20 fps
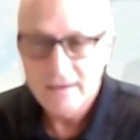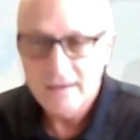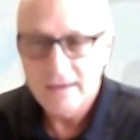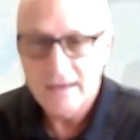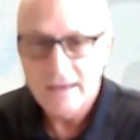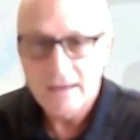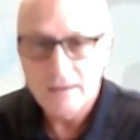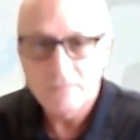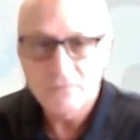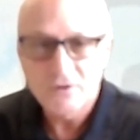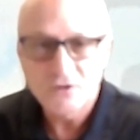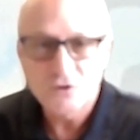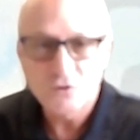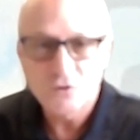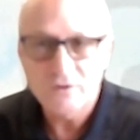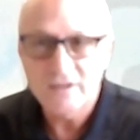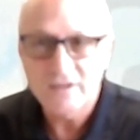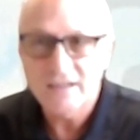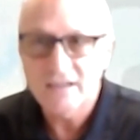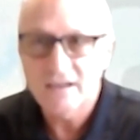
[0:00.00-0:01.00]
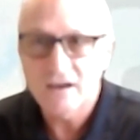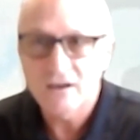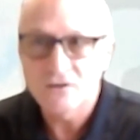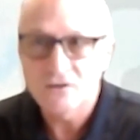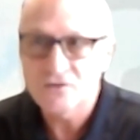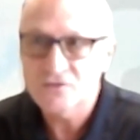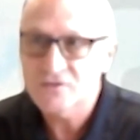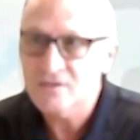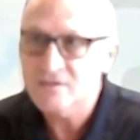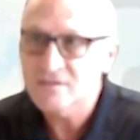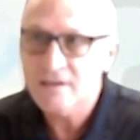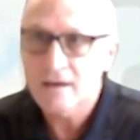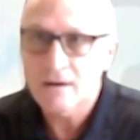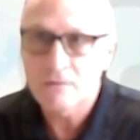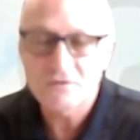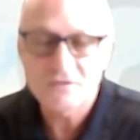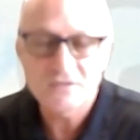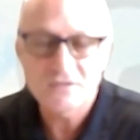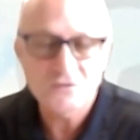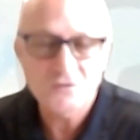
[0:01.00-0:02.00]
Been doing the gutters since I
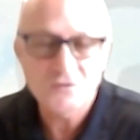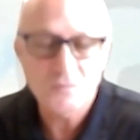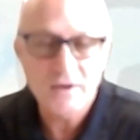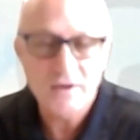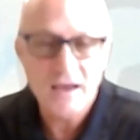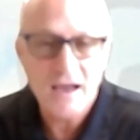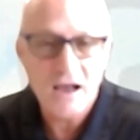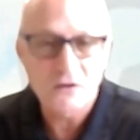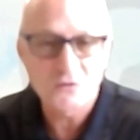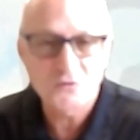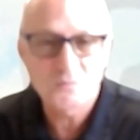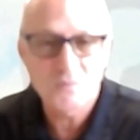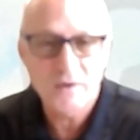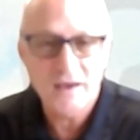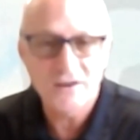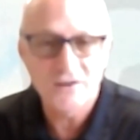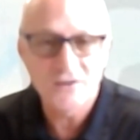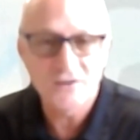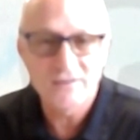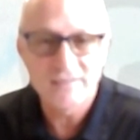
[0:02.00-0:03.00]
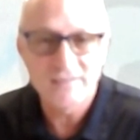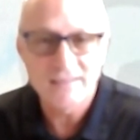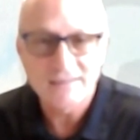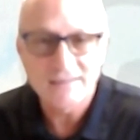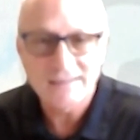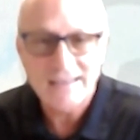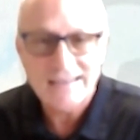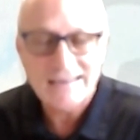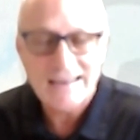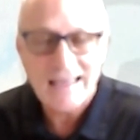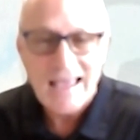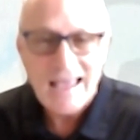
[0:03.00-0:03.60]
was used to be a house painter in the late